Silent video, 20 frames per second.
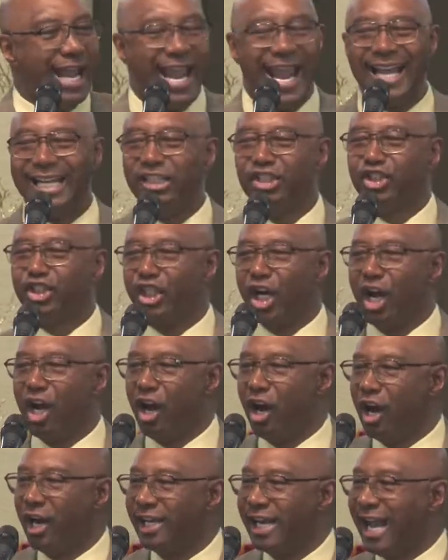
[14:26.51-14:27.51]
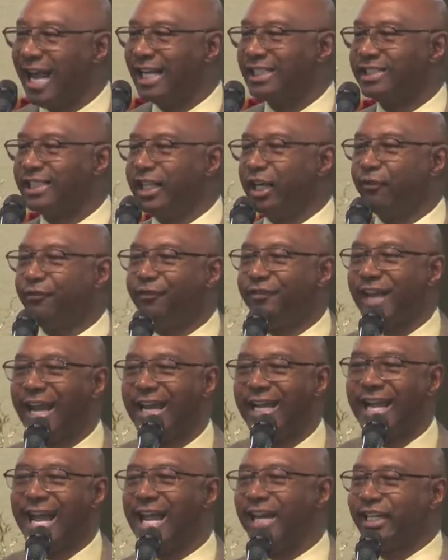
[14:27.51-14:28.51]
and John as if
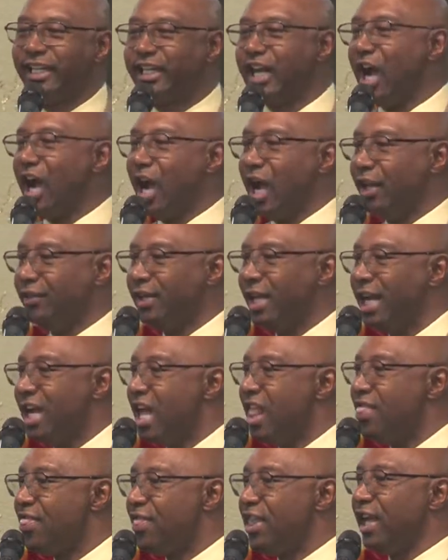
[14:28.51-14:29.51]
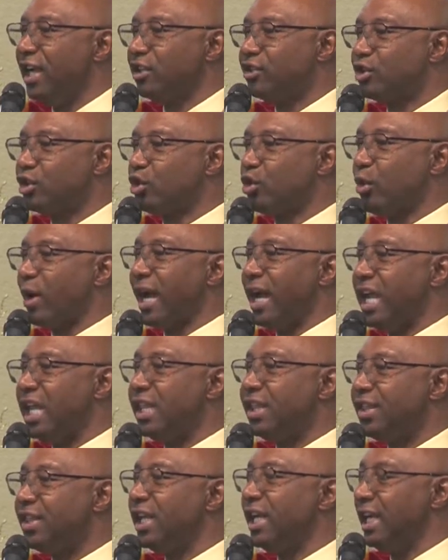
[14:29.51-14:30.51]
they had done this
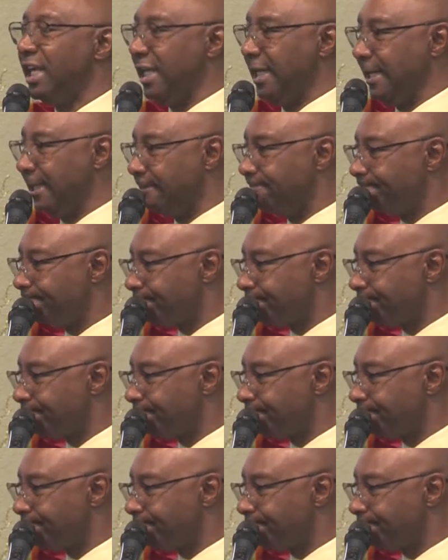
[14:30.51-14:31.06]
great thing.